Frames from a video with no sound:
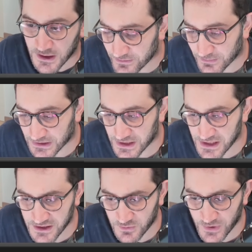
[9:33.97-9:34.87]
But
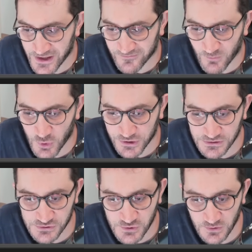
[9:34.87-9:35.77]
here we have more
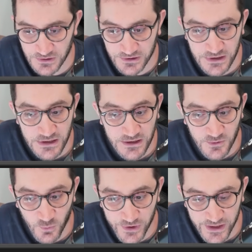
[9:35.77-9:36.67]
control.
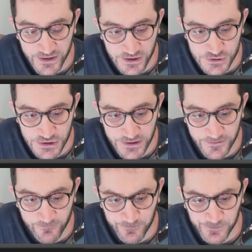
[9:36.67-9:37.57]
We can
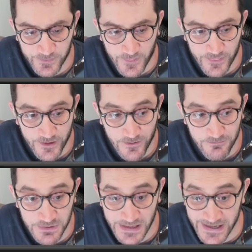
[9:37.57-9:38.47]
actually
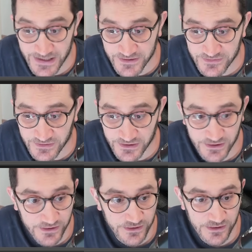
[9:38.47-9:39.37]
play it
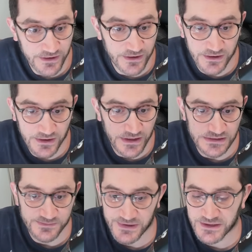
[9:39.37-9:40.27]

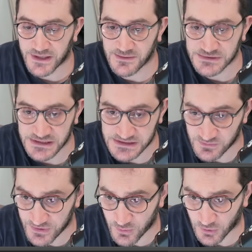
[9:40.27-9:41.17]
as many times as
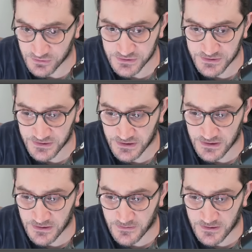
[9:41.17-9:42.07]
we want,
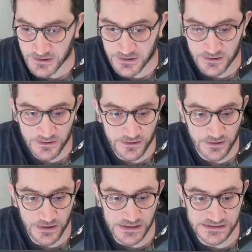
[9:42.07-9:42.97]

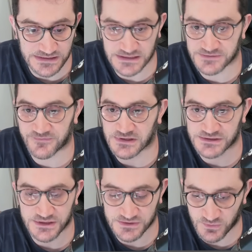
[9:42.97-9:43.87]
as
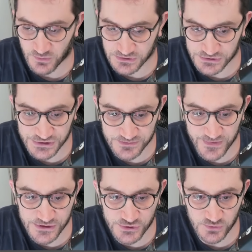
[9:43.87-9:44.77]
faster as we want. Just
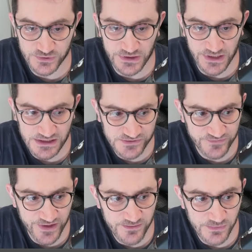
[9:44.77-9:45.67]
make sure the last
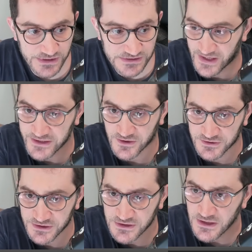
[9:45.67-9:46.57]
frame is
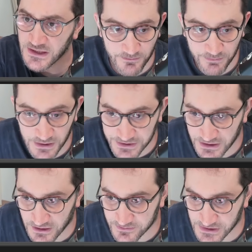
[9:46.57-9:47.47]
800.
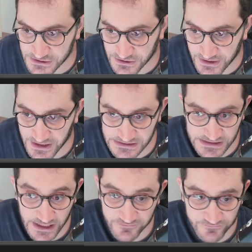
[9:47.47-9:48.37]
Particle animation has
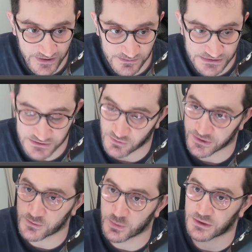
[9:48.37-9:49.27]
8 frames, so
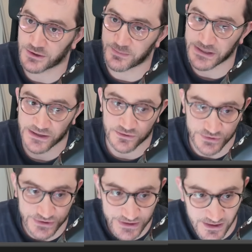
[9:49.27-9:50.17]
it will repeat
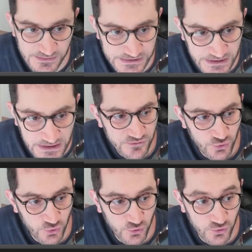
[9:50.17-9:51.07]
100 times.
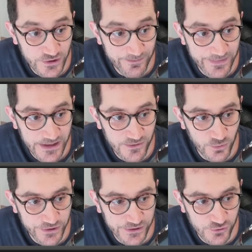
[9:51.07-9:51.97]
To repeat,
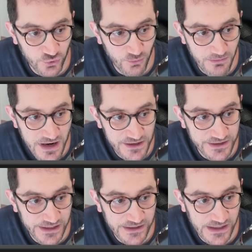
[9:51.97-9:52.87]
we need to mark
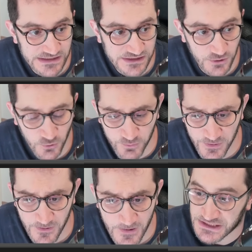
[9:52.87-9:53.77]
it as a loop.
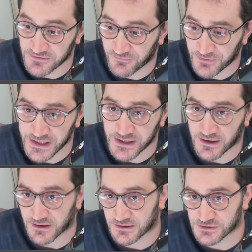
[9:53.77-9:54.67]
If we
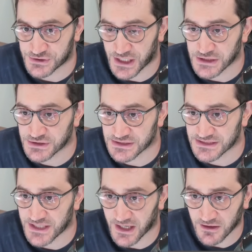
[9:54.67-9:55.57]
change the
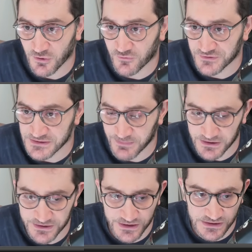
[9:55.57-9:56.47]
scale of these
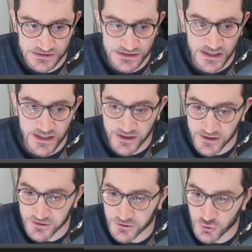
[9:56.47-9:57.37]
particles
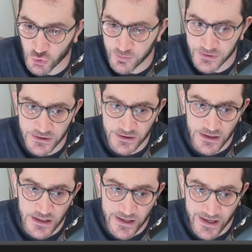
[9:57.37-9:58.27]
in the group
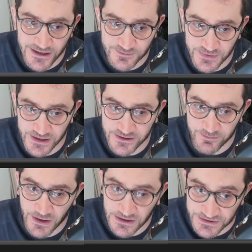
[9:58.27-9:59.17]
and play the
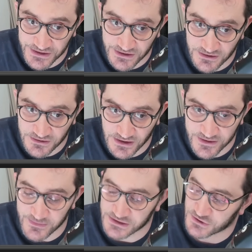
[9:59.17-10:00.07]
particle
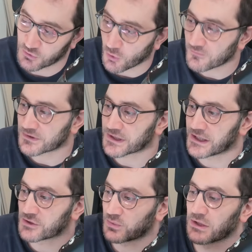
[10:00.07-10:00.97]
animation over,
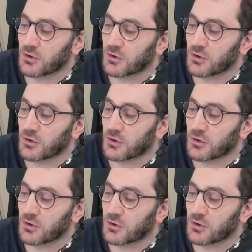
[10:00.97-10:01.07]
it will